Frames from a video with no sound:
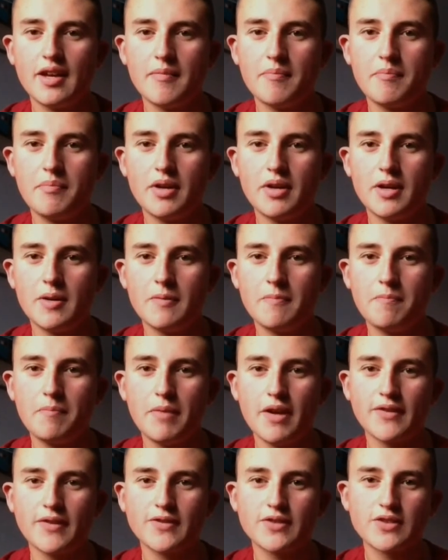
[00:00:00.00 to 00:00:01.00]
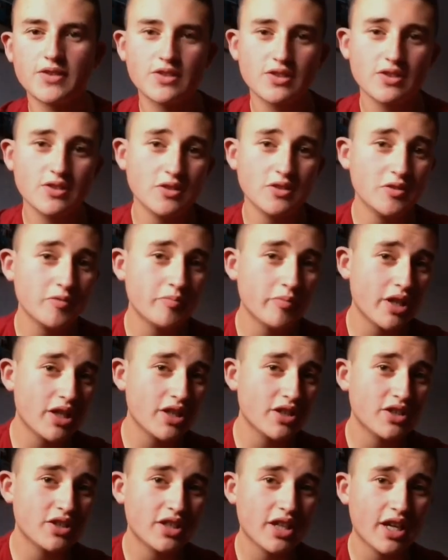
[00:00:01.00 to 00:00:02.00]
but Beth sort of
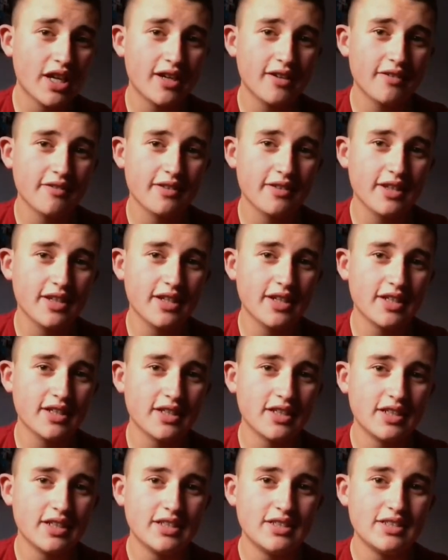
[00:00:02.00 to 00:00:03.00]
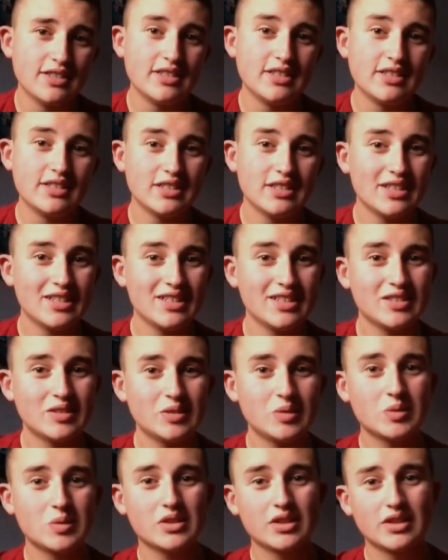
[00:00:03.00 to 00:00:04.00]
managed to get out of there. Then it
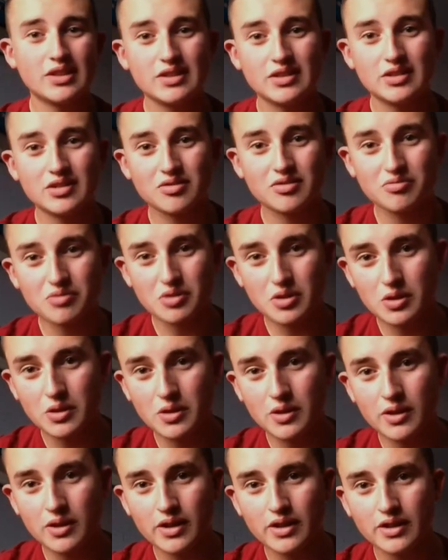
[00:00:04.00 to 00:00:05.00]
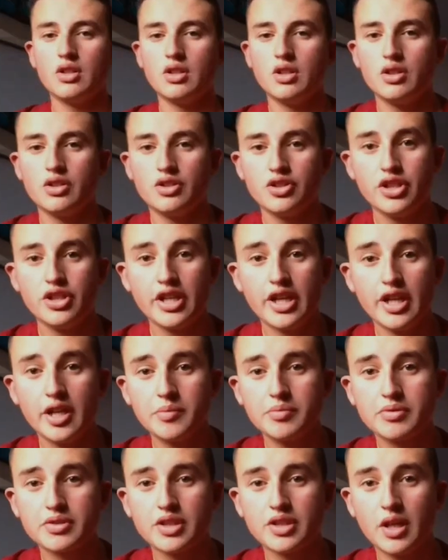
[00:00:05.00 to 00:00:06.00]
all goes wrong. She
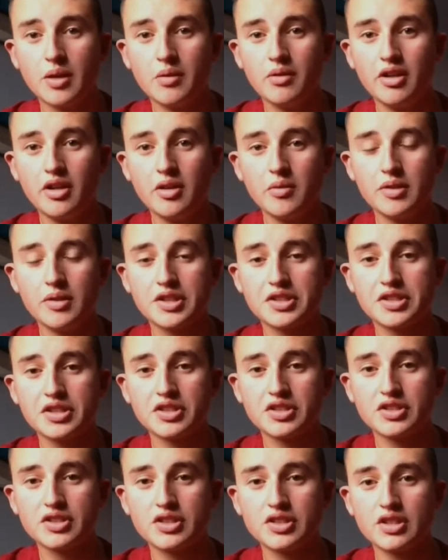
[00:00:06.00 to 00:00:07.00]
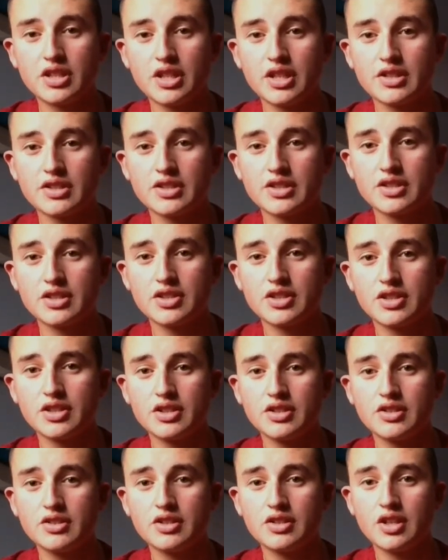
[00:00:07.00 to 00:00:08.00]
helps Noah, which is nice that
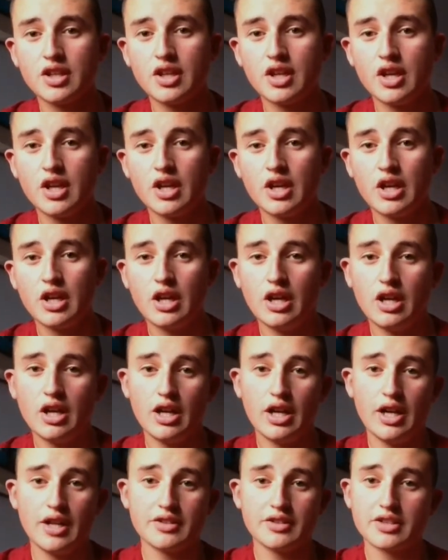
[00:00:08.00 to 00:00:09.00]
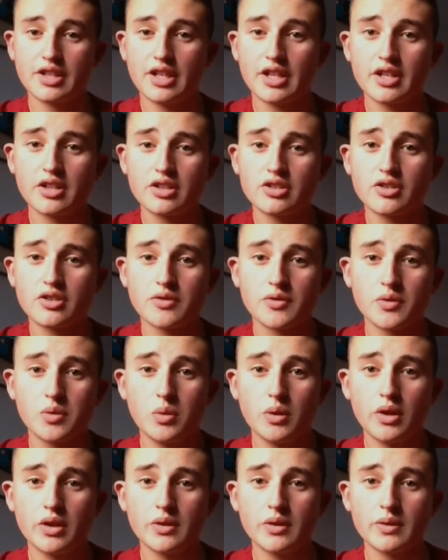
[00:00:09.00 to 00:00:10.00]
she's, as they sort of
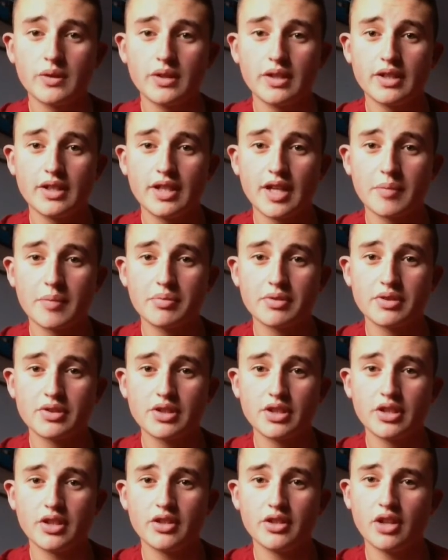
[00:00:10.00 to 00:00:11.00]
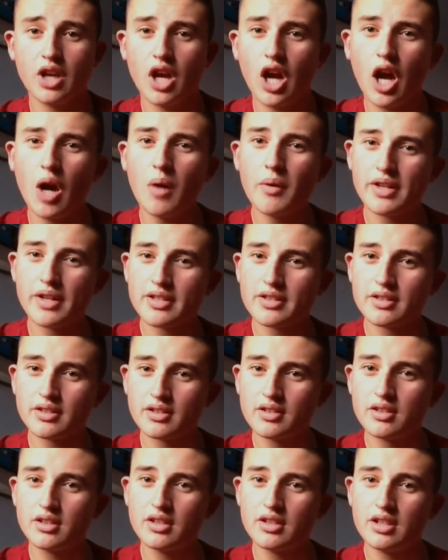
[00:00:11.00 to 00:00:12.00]
quote in the episode, owing
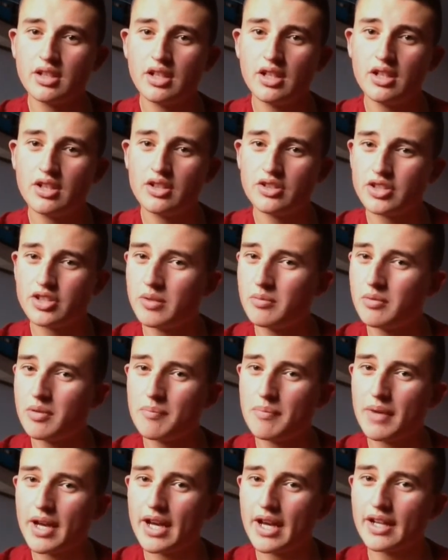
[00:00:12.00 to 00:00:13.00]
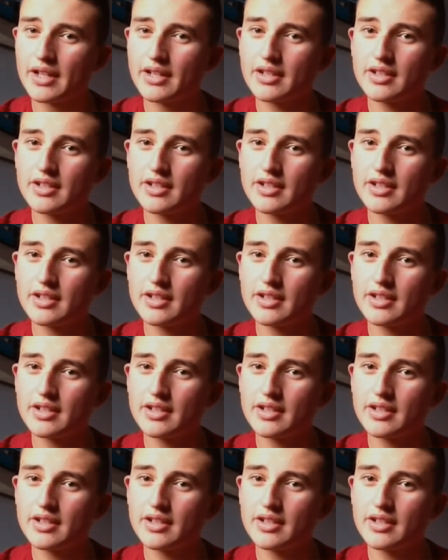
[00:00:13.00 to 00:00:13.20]
someone back.